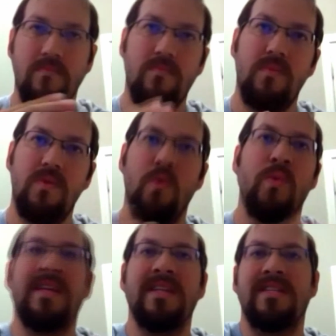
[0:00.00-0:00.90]
we can
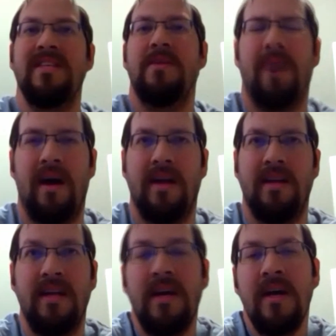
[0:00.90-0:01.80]
sneak behind it
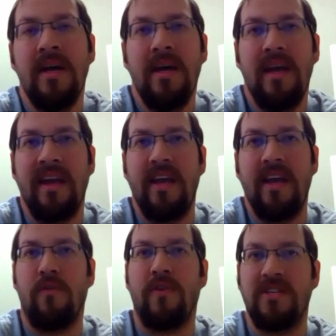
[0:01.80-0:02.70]
and get over
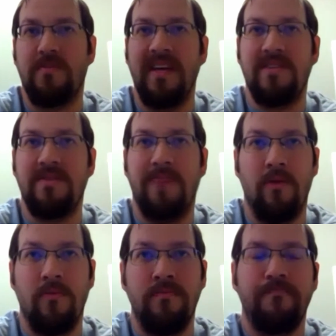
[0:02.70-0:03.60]
to Space Mountain.
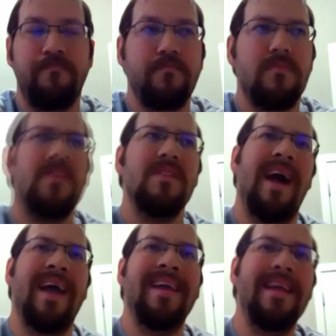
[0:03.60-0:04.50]
I
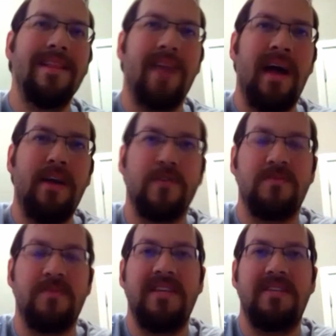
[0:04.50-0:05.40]
get in line for
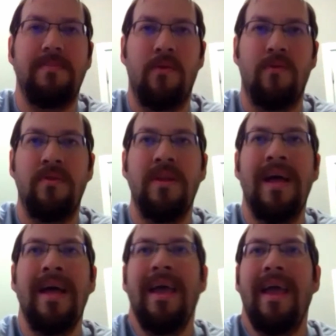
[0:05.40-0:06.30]
Space Mountain,
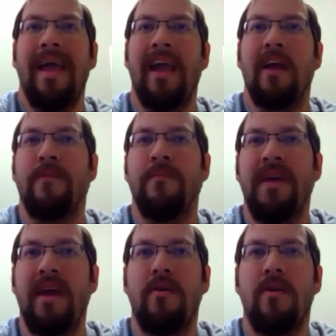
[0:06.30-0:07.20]
and from
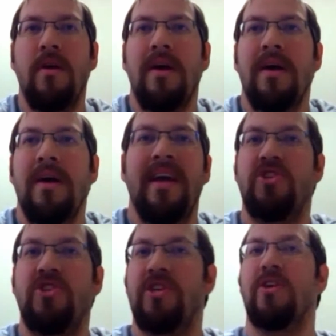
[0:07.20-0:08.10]
there, it's just
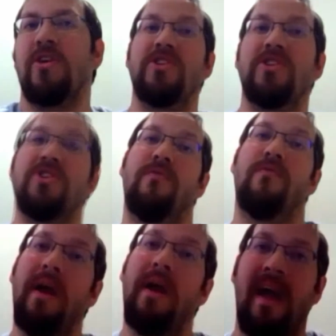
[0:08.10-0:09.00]
a question of what
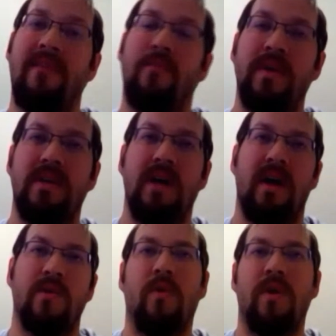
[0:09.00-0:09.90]
haven't we done and what do
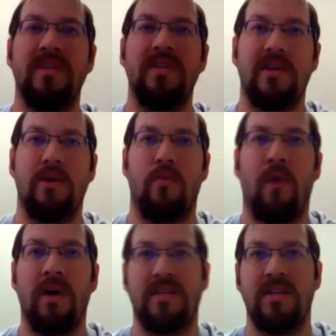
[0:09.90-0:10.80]
we still want to
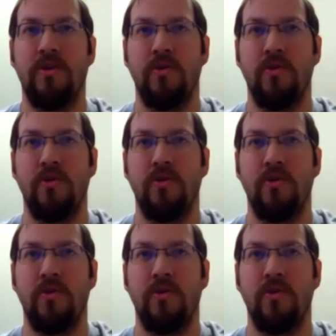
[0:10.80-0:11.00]
do.